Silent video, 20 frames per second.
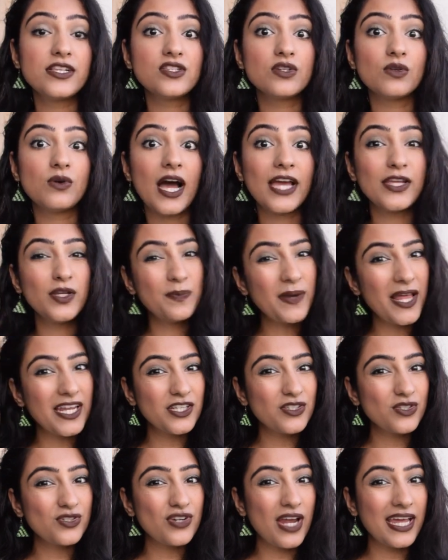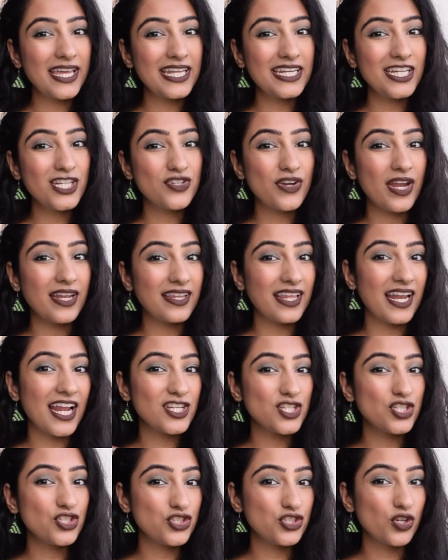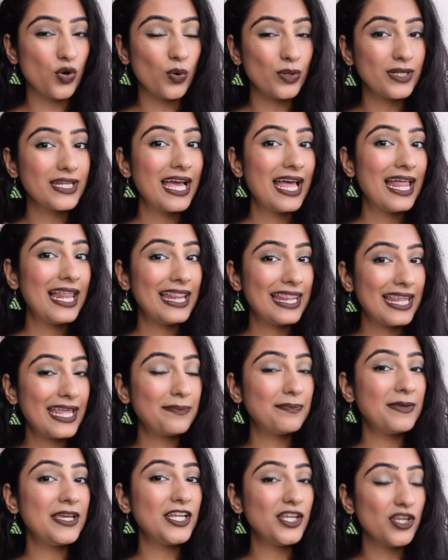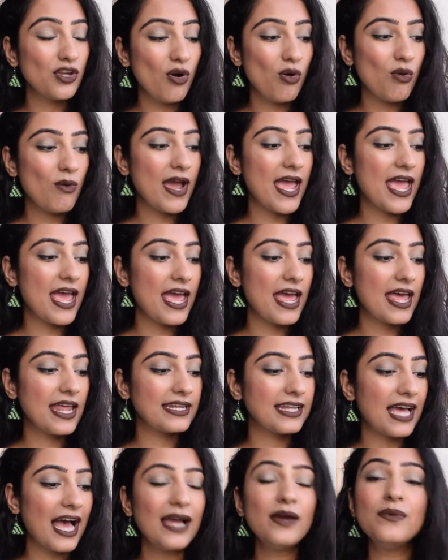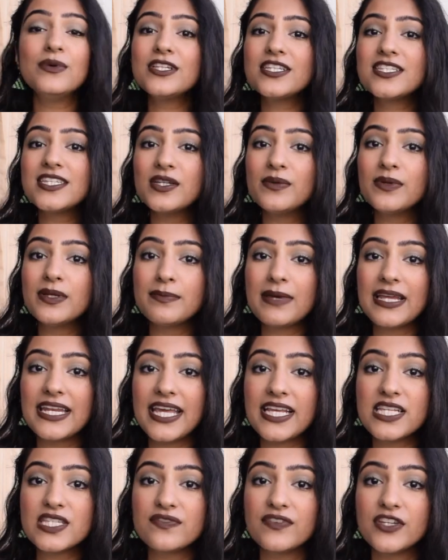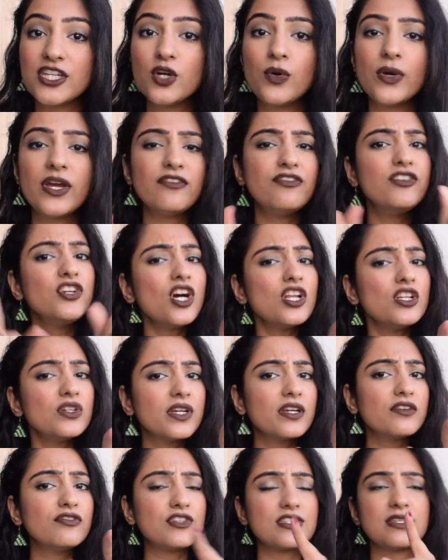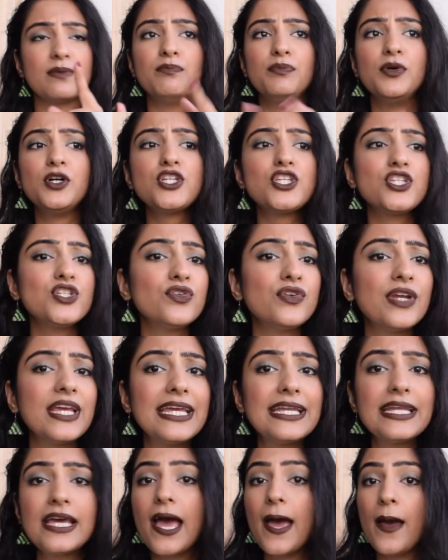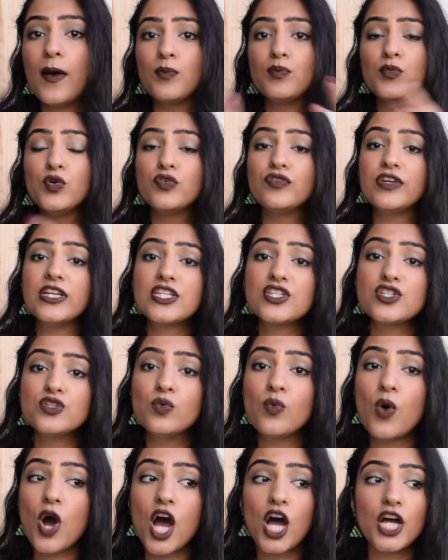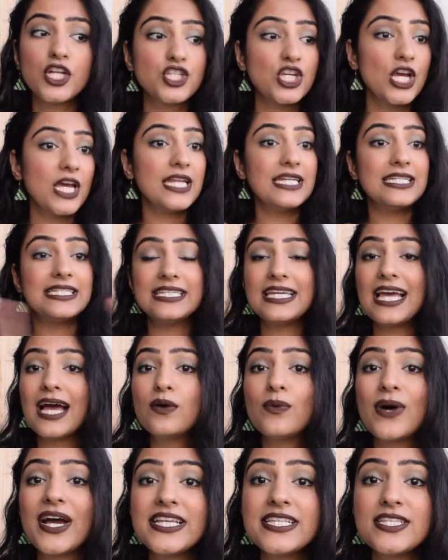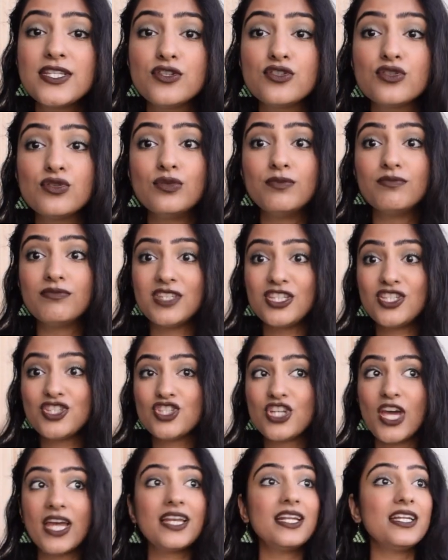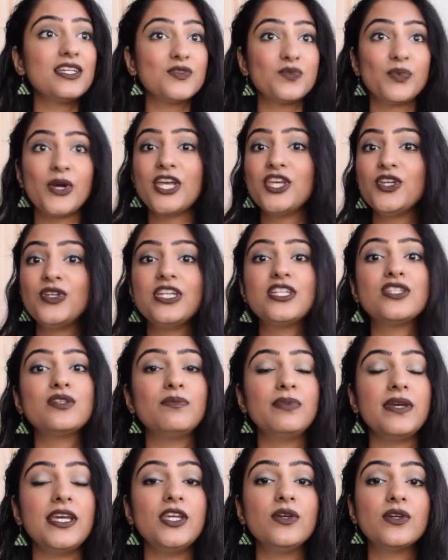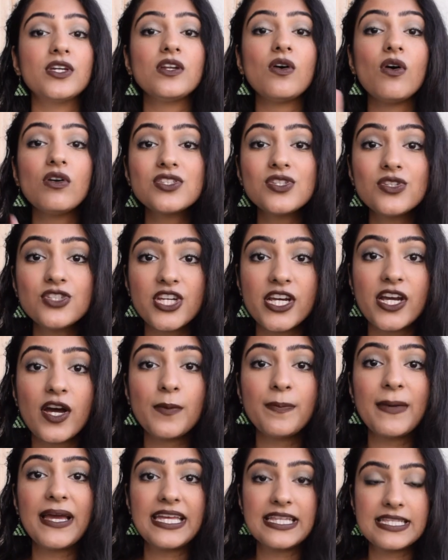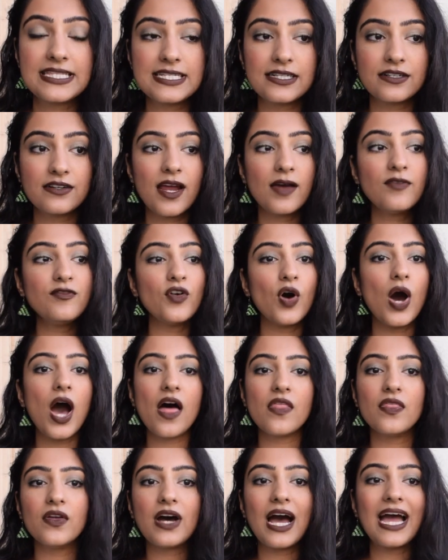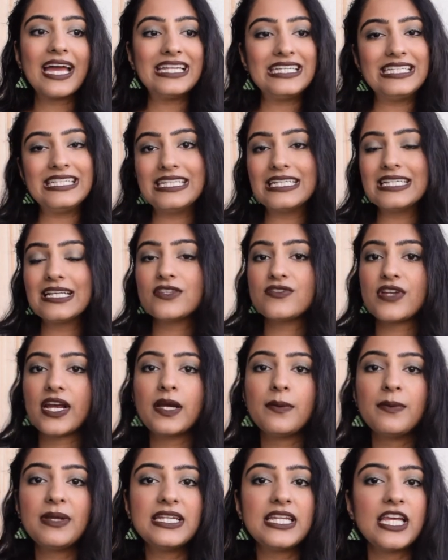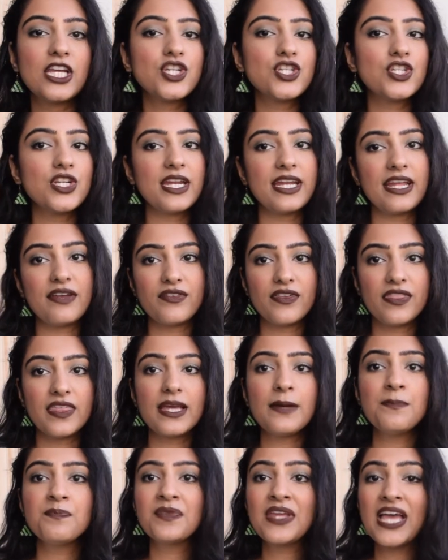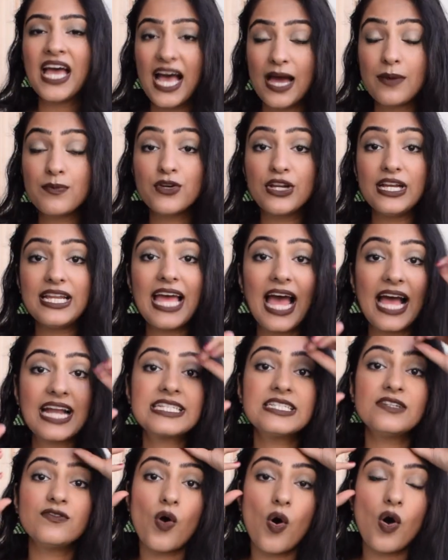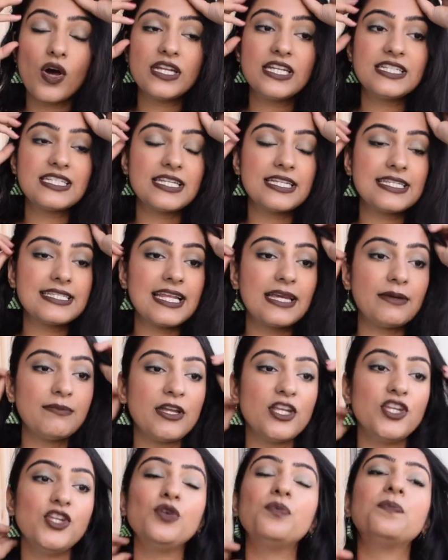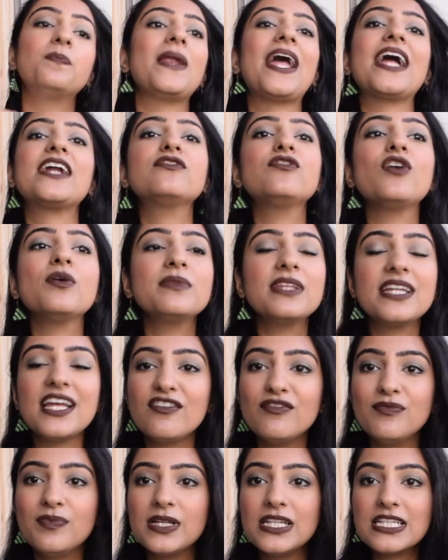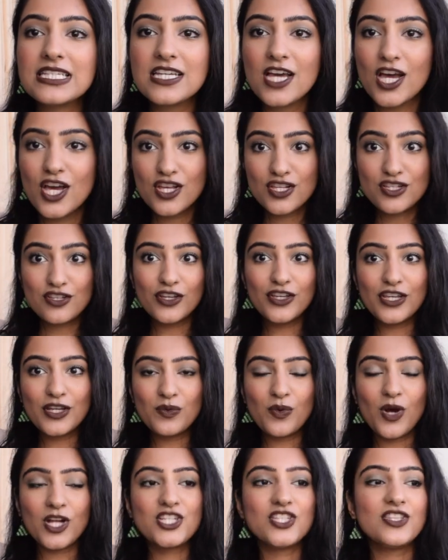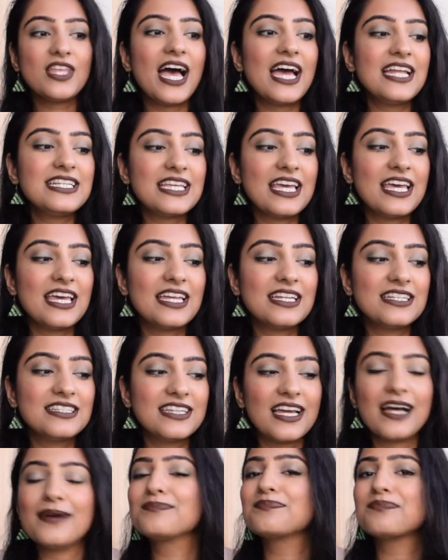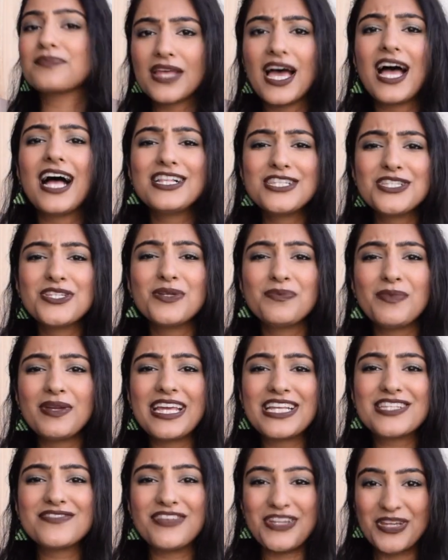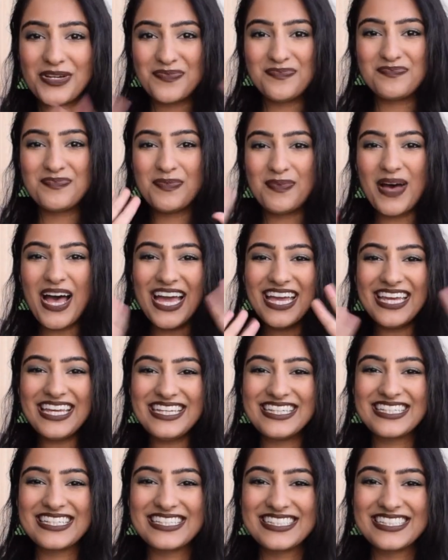So are you planning to try any trend that I just showed? Let me know, and I will see you in my next video. If you're looking for some books to read, movies to watch, DIYs to do, this channel is where you need to be. You can also check out my Instagram for other ideas, recommendation and everything. I'm really active on it, and it's like my new platform that I've built. So you can watch that, and yeah, I'll see you in my next video. Bye-bye.